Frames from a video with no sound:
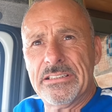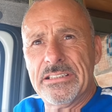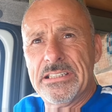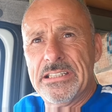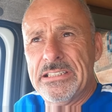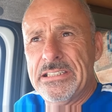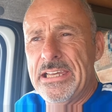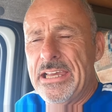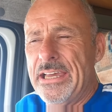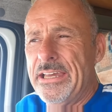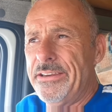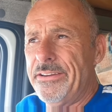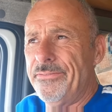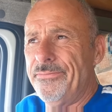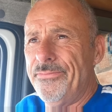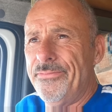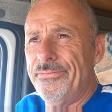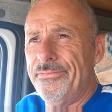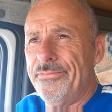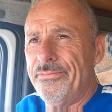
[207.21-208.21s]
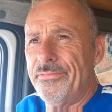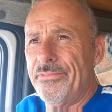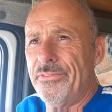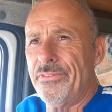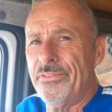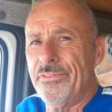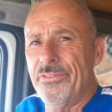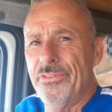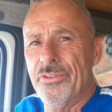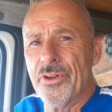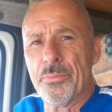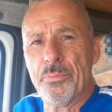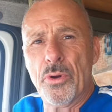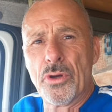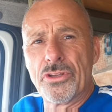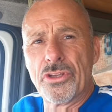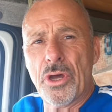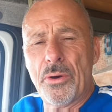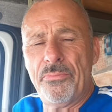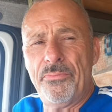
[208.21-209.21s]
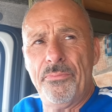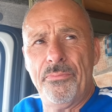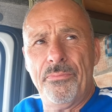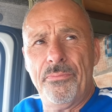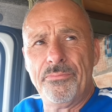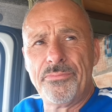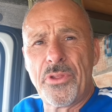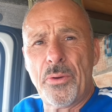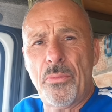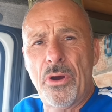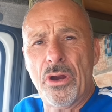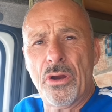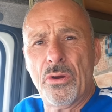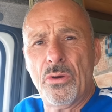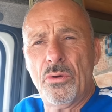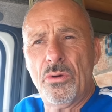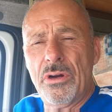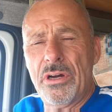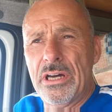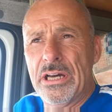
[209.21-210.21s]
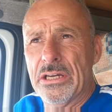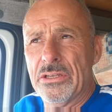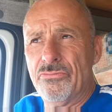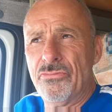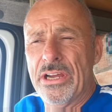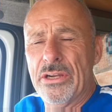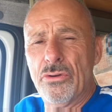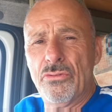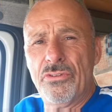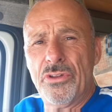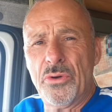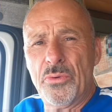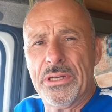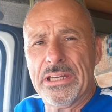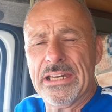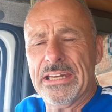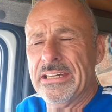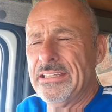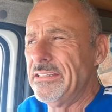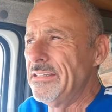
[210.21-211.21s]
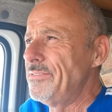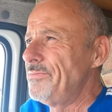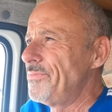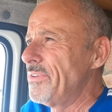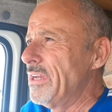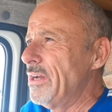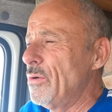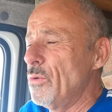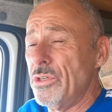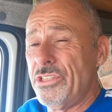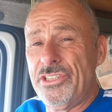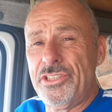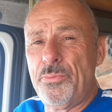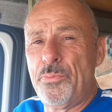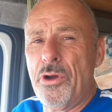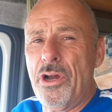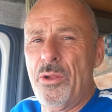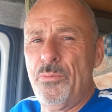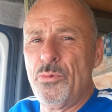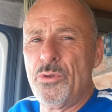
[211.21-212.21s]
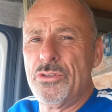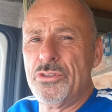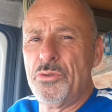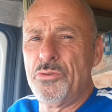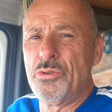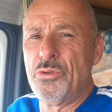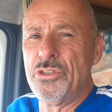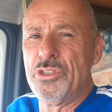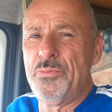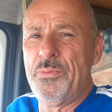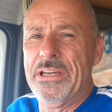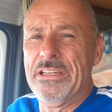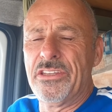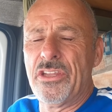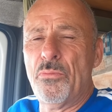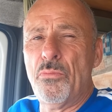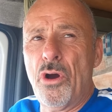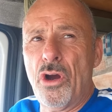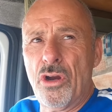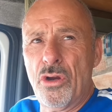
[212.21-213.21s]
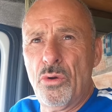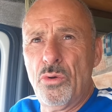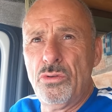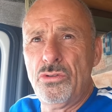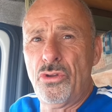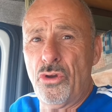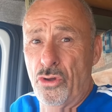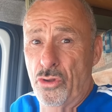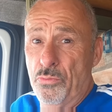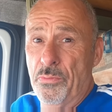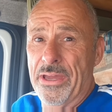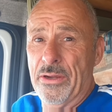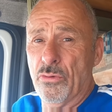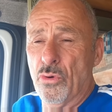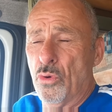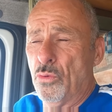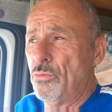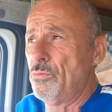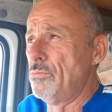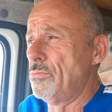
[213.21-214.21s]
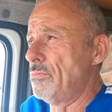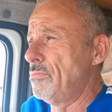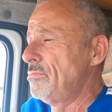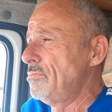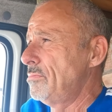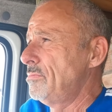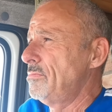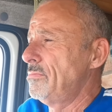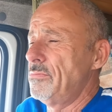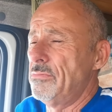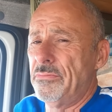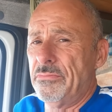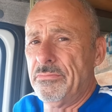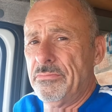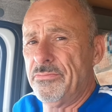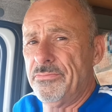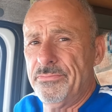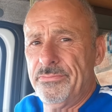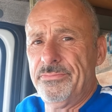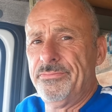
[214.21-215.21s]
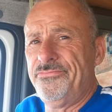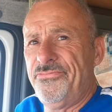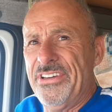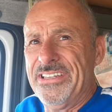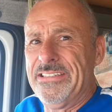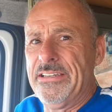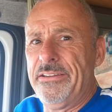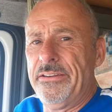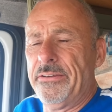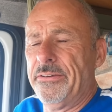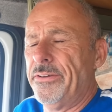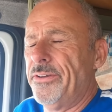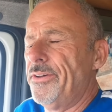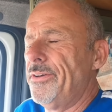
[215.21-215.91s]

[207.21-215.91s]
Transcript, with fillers: She said they're booked up tomorrow and right over the weekend, which is a problem because I was going to spend tomorrow doing my Rome visit